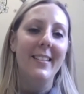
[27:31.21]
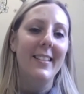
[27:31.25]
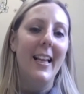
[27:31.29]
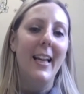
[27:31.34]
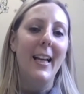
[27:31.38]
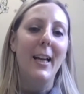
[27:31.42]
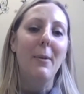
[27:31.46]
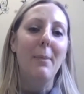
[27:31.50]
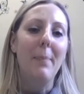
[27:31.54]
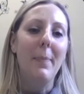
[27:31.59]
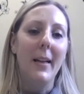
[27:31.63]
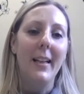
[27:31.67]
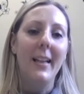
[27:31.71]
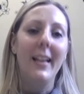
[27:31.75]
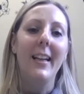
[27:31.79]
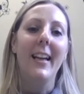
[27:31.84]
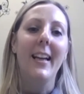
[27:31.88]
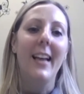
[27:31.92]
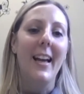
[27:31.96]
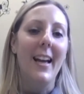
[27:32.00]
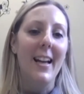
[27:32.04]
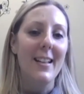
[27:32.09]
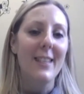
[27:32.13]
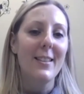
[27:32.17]
like beating
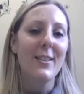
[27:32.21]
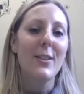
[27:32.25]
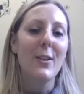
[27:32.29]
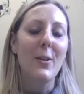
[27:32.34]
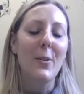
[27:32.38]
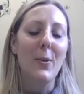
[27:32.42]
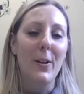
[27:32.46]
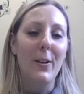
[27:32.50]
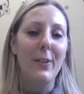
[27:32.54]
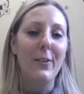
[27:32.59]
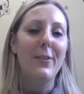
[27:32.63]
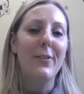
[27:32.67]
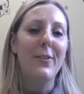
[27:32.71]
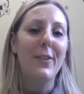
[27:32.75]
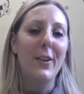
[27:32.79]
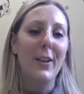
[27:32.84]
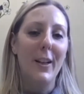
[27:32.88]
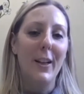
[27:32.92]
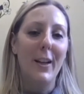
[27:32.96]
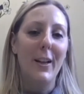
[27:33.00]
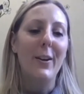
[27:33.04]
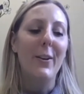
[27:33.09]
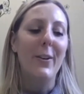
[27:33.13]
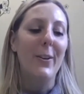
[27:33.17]
it. So good for
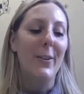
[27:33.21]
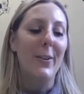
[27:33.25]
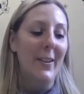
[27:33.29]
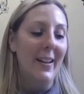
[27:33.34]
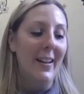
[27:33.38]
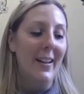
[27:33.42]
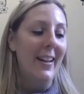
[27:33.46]
you.